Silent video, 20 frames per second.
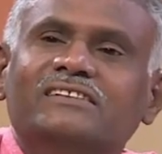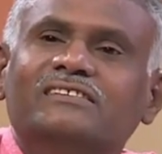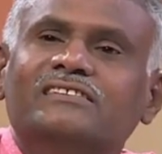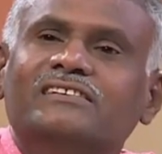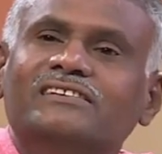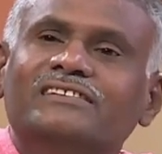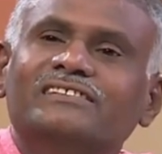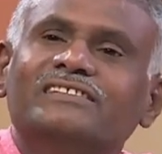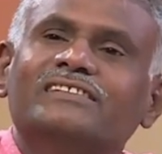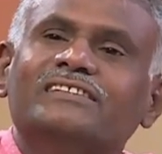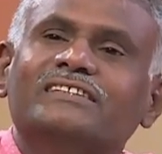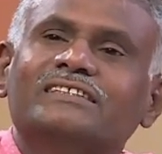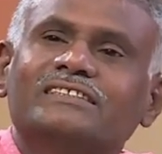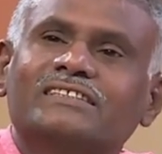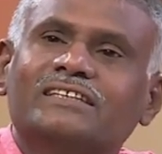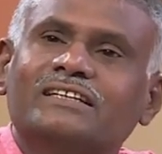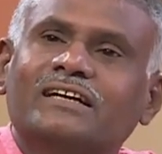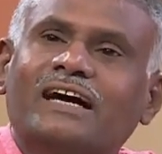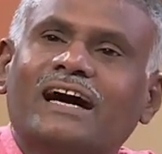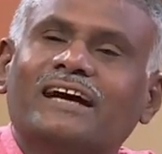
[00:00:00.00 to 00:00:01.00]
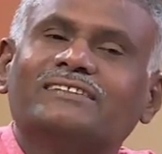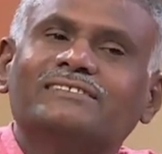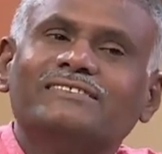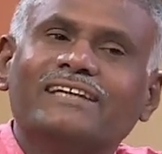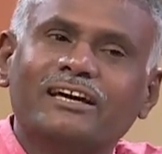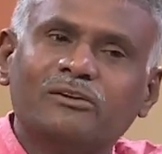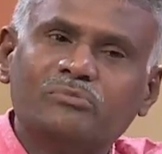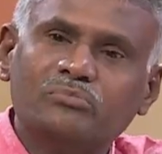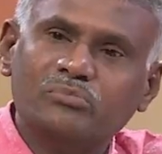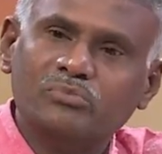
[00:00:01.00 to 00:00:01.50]
learners and
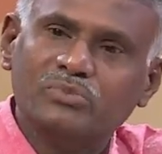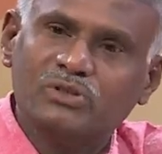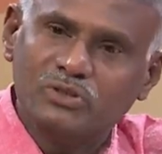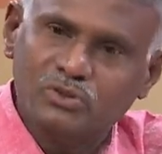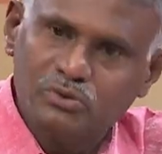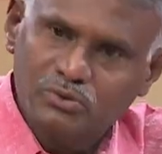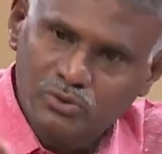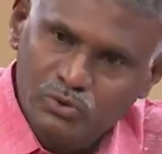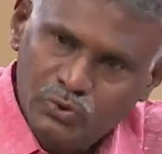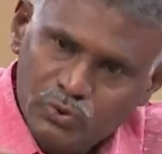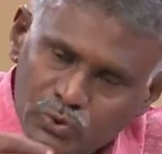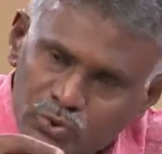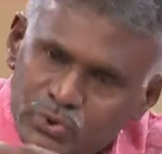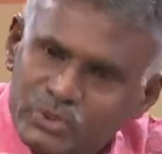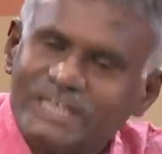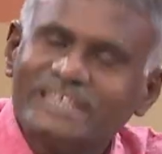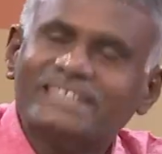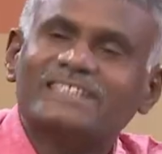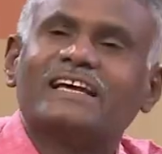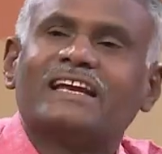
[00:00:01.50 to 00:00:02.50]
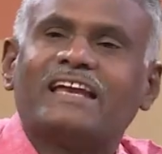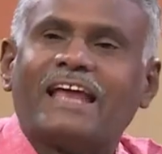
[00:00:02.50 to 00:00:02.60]
their using the